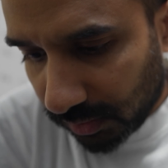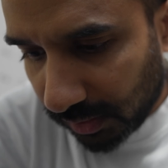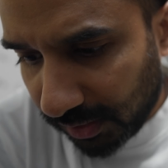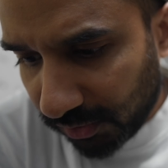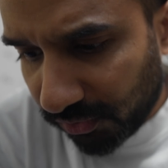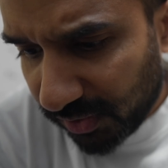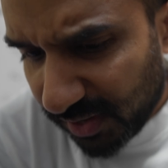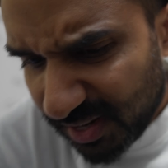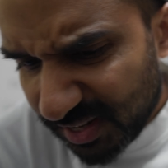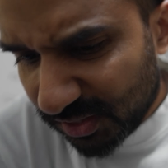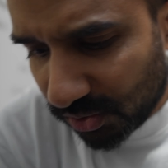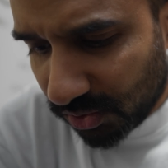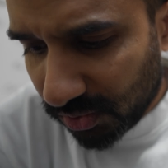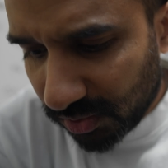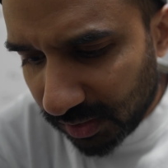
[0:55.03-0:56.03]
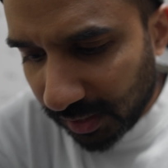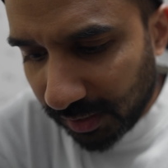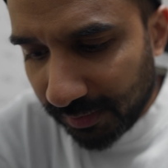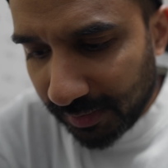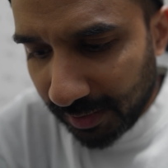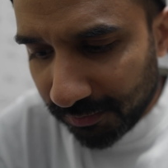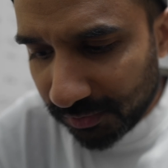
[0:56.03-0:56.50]

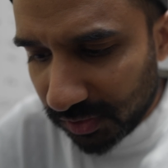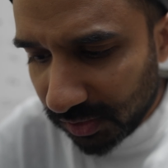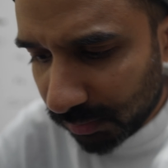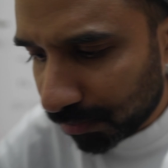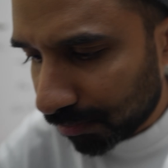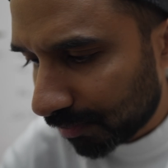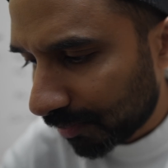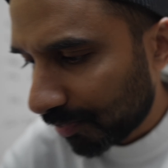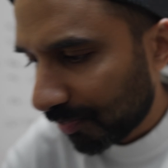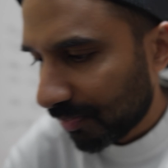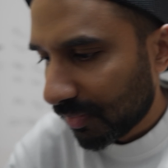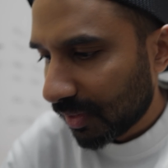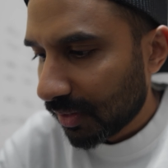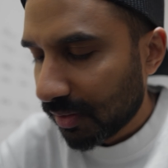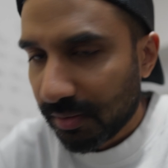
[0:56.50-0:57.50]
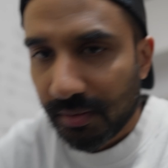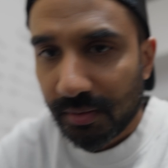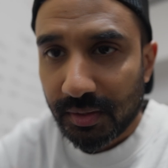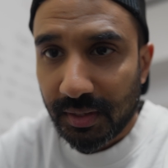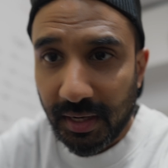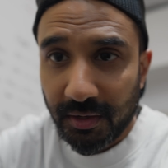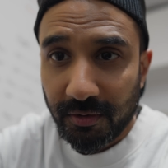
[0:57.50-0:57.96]
I've just
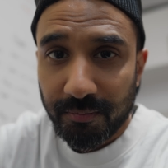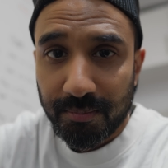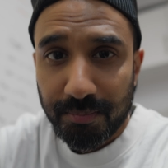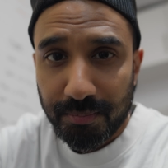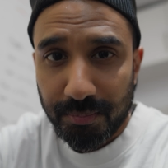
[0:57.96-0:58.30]
kind of